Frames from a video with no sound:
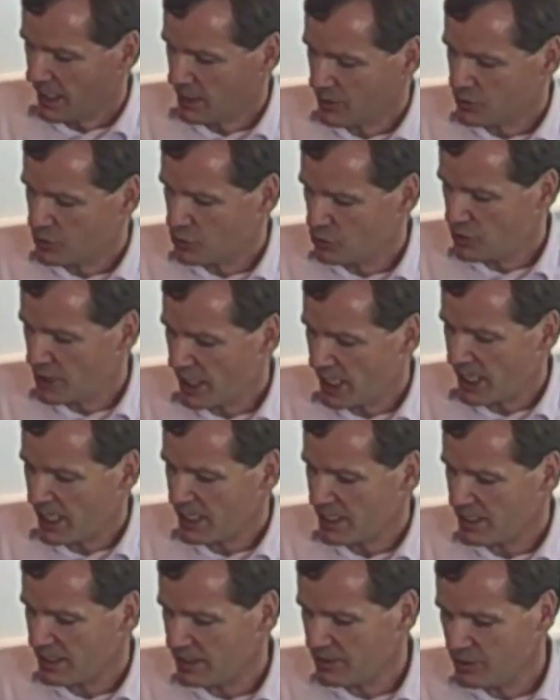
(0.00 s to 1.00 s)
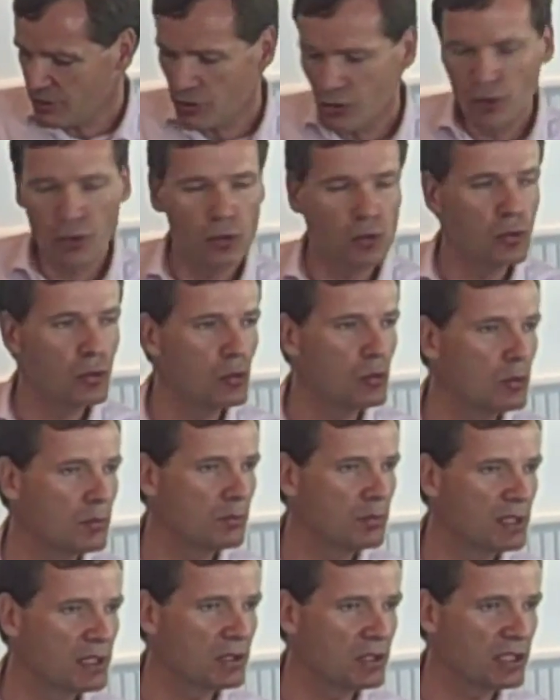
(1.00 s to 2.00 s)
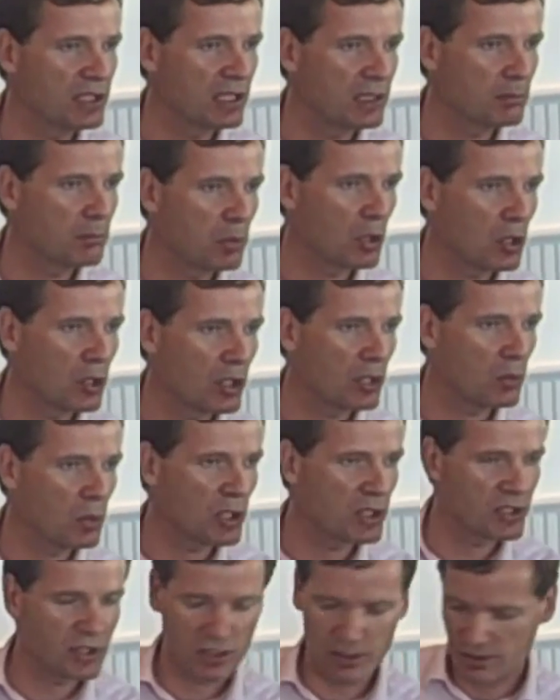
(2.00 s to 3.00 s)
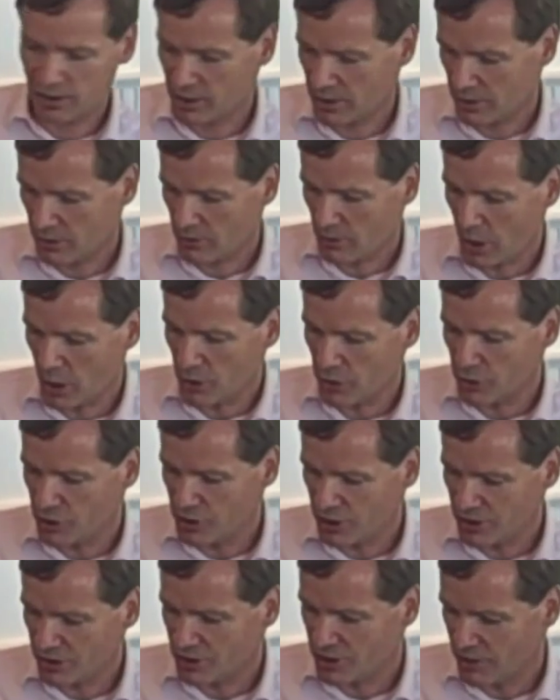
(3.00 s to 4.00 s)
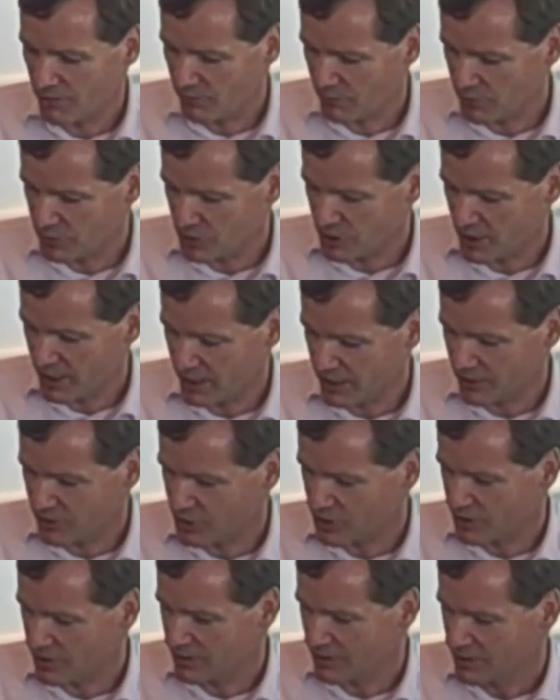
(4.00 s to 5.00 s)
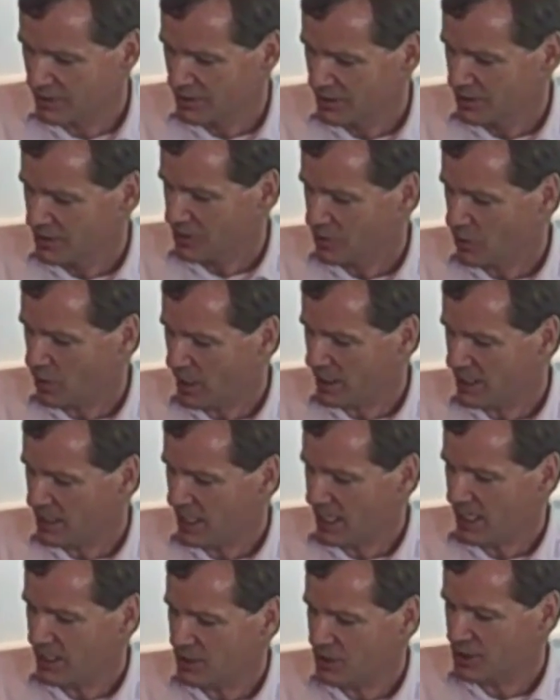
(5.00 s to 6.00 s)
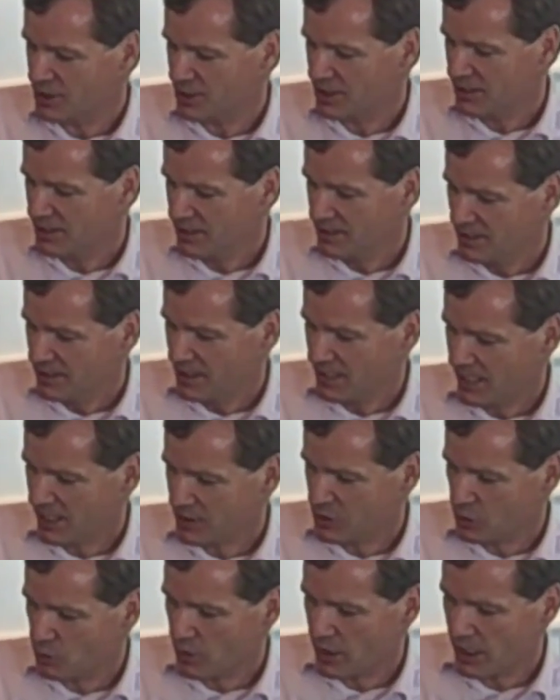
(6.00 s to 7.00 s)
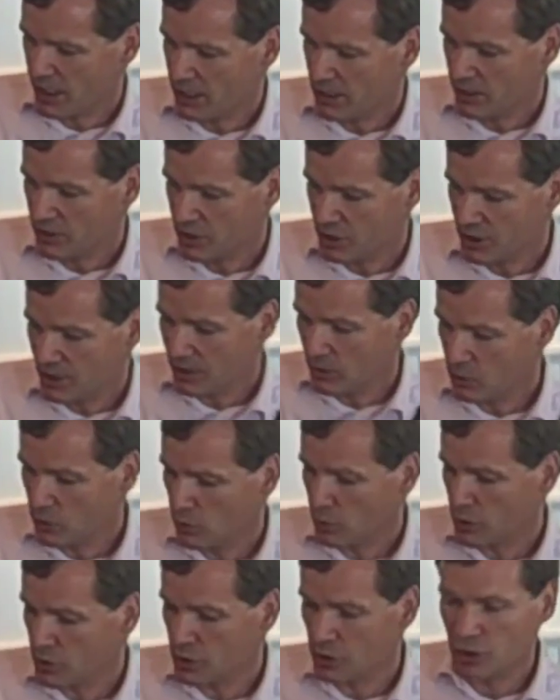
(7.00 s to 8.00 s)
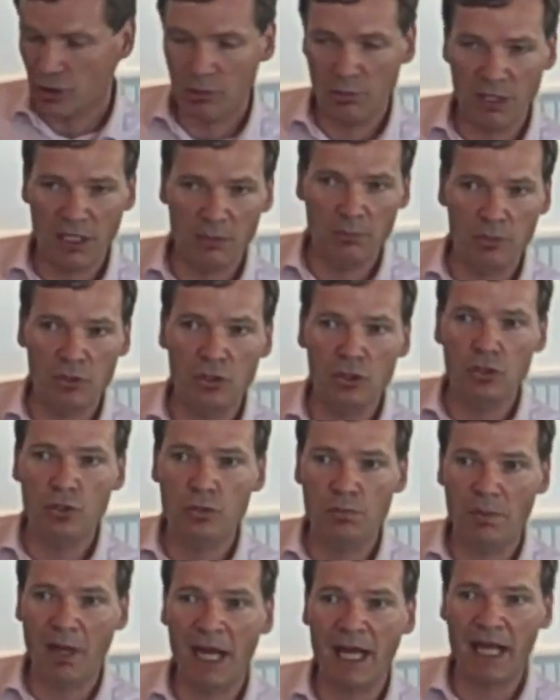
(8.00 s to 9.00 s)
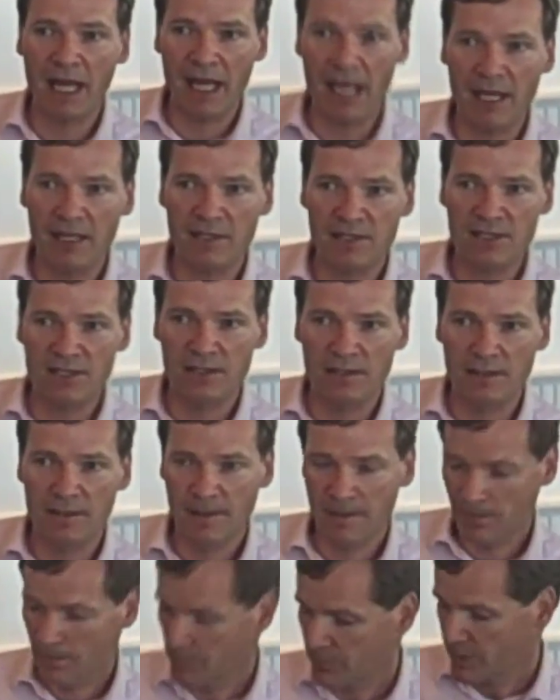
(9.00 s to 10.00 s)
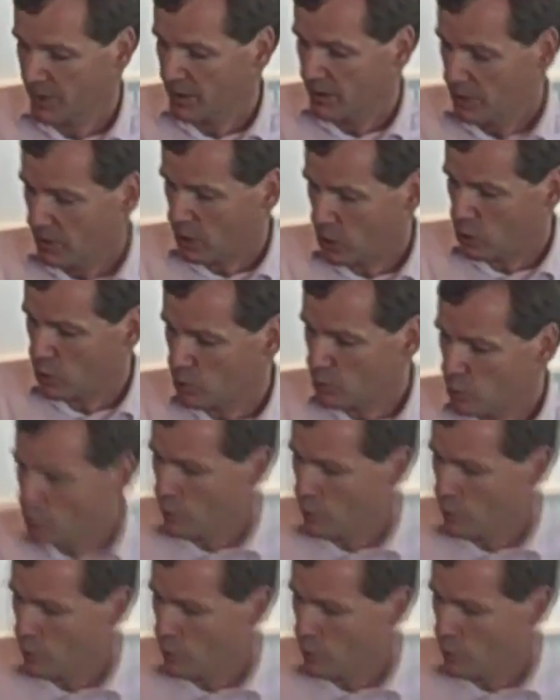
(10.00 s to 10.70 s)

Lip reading: and today in the new building in Plan-les-Ouates. So 100 years difference there is a quite nice way. Still the watches are being produced by hand, own